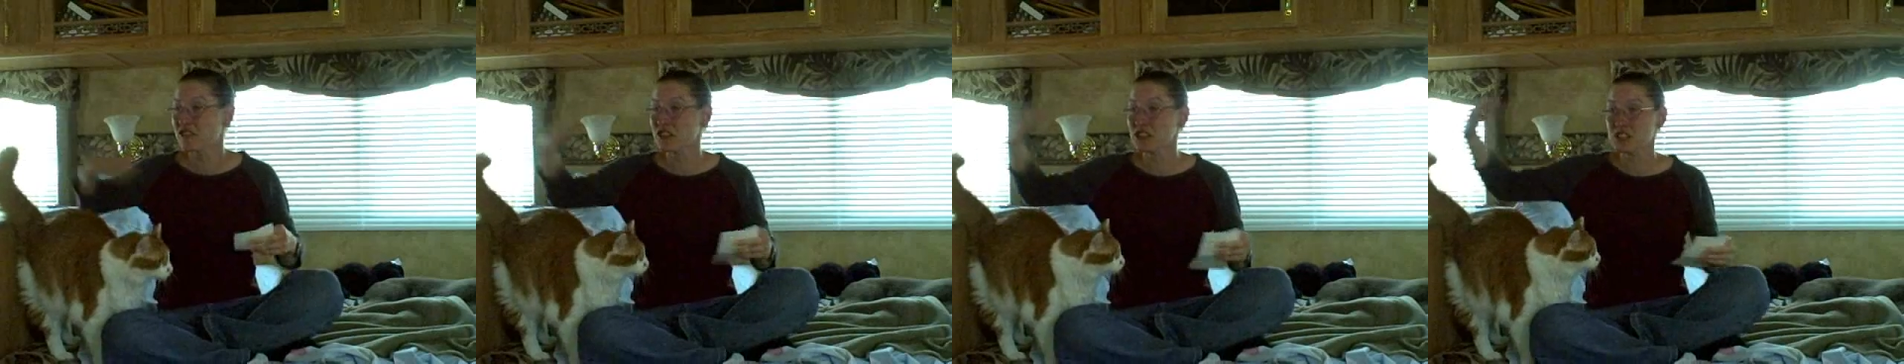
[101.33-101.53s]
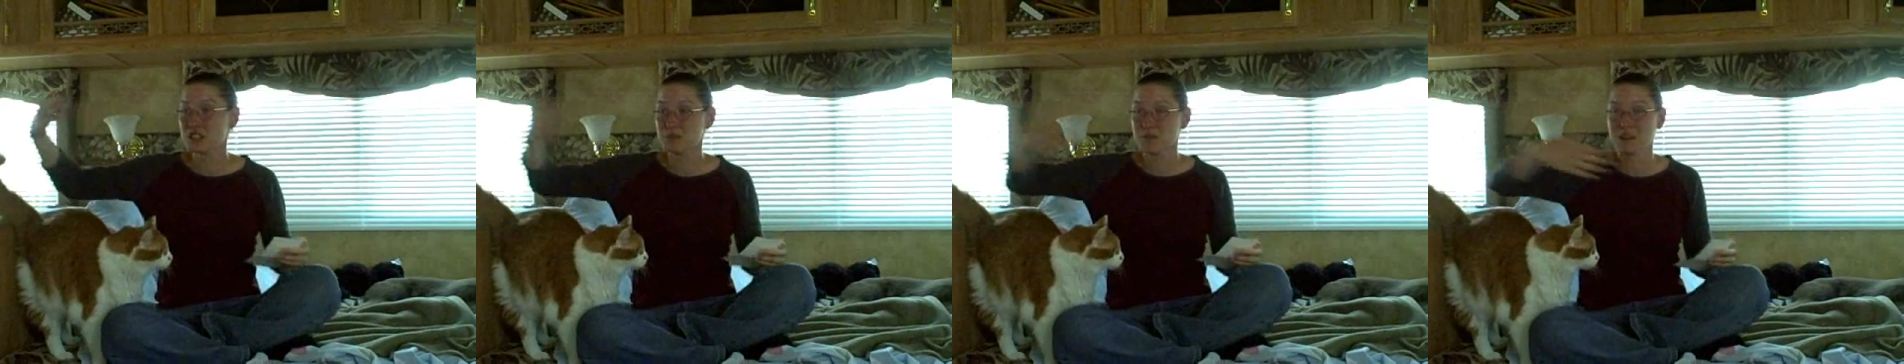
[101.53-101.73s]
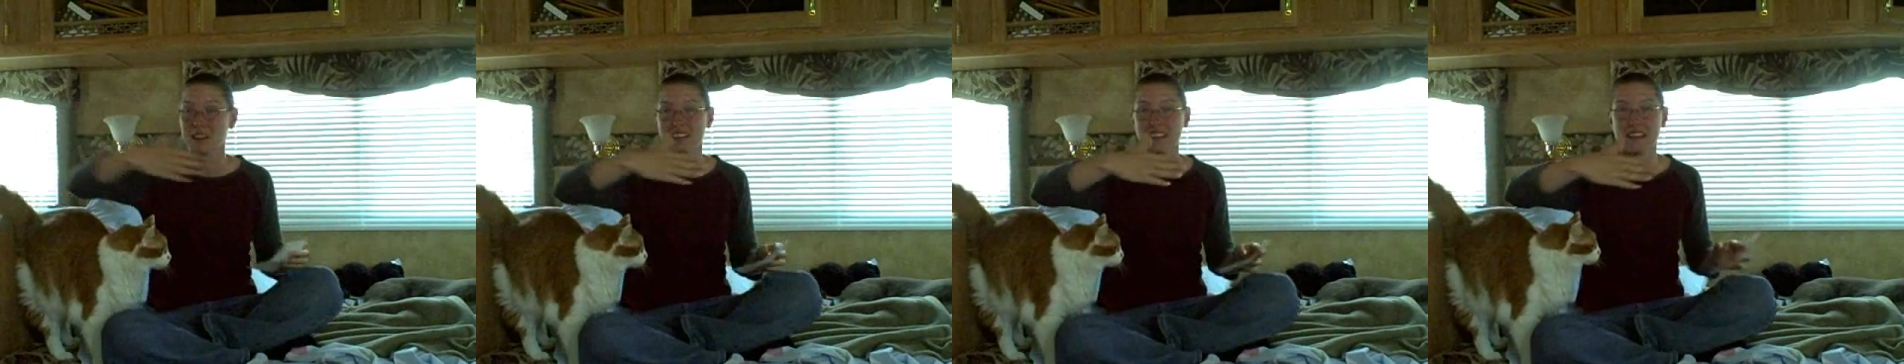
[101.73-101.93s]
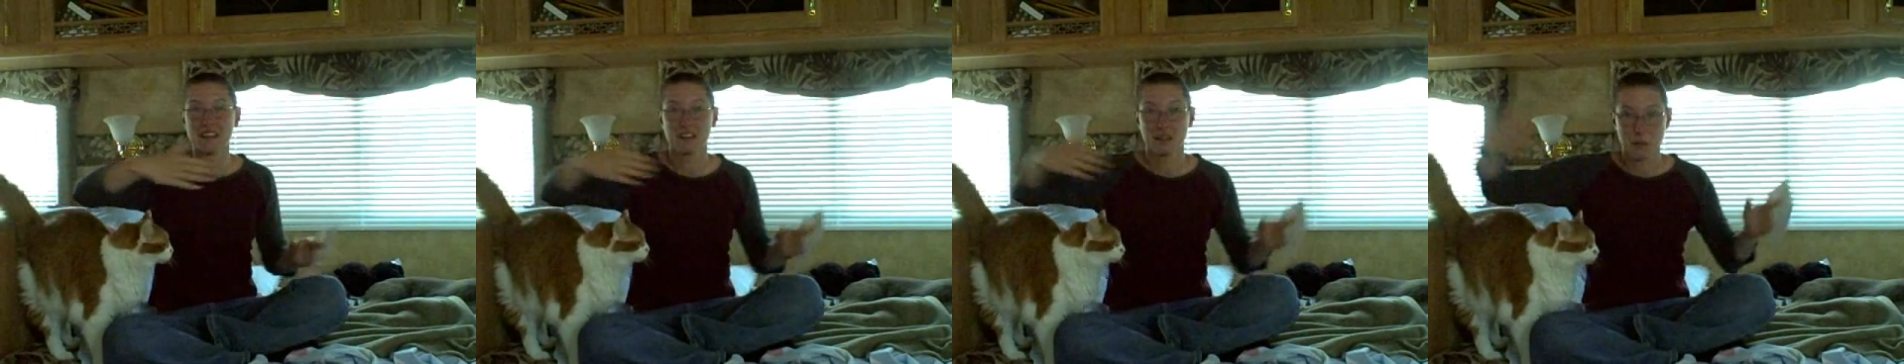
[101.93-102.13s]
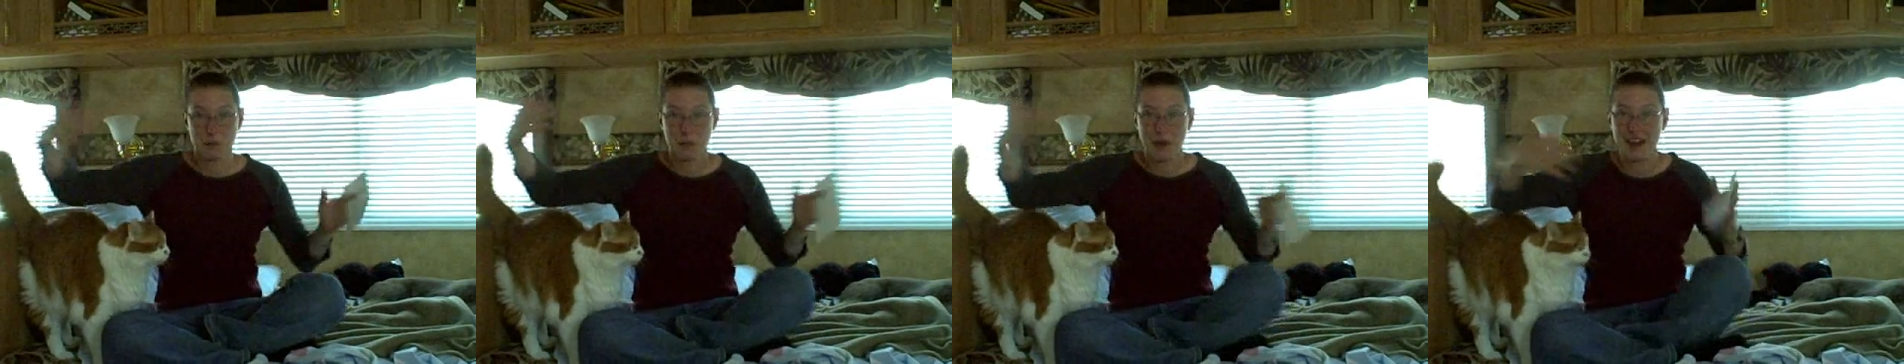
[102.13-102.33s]
Full speed.
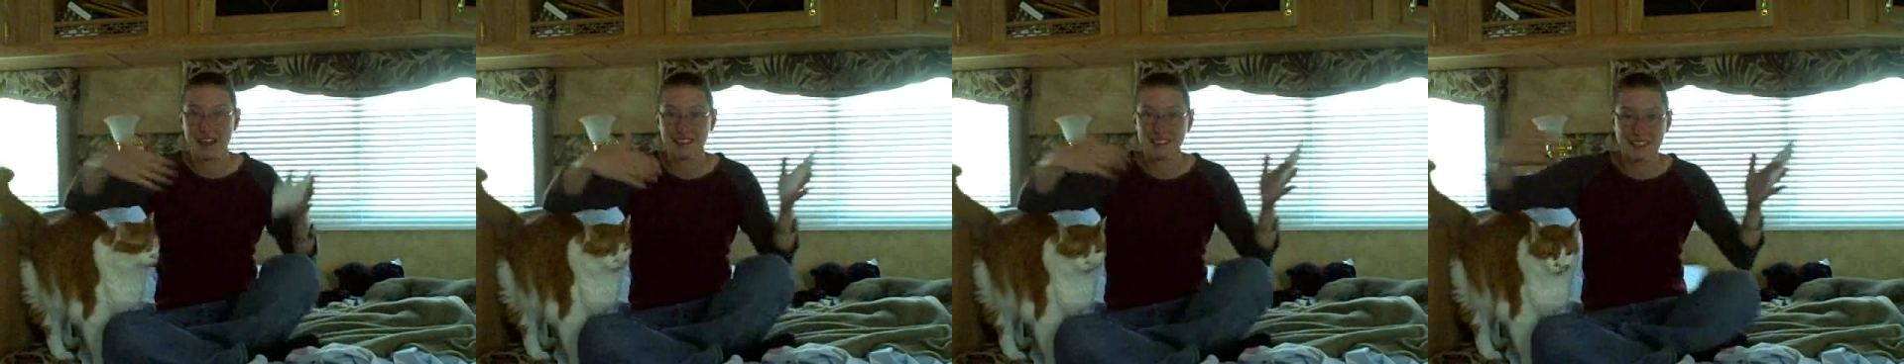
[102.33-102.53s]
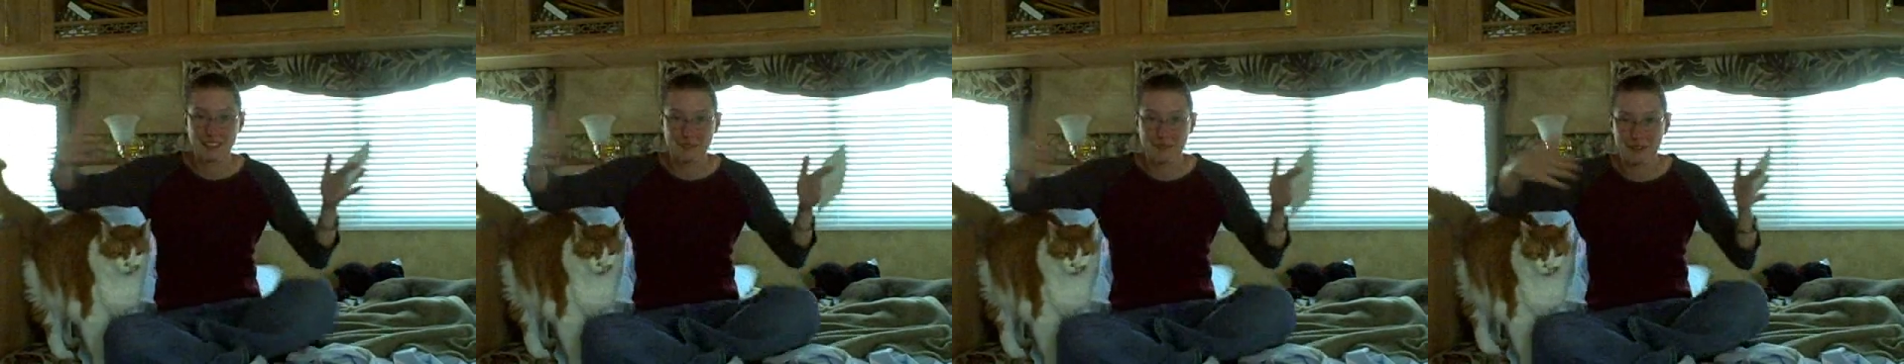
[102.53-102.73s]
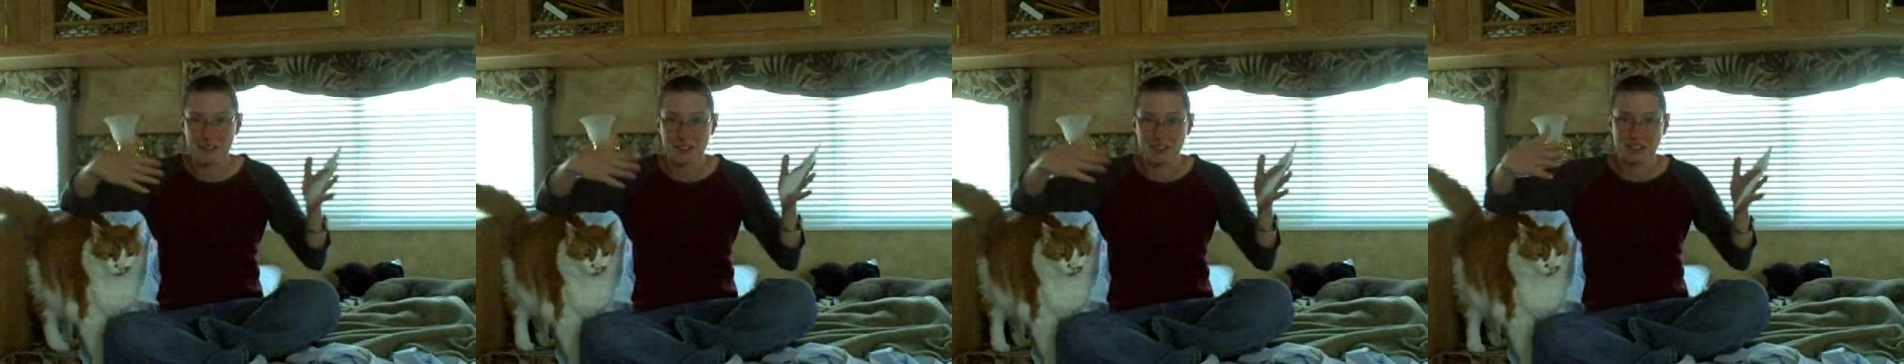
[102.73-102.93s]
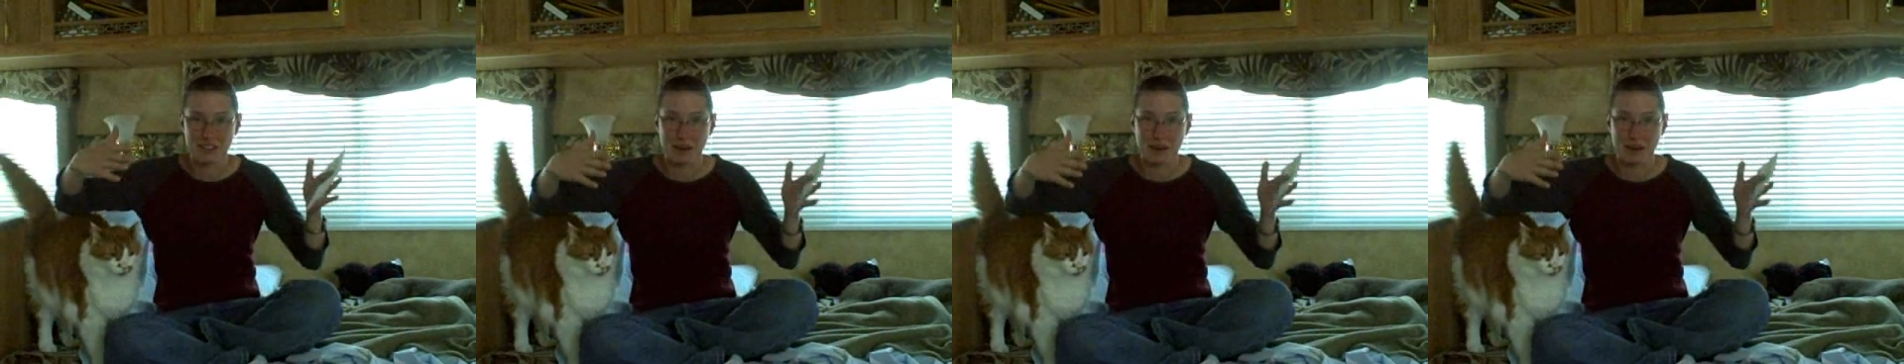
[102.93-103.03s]
They practiced a bunch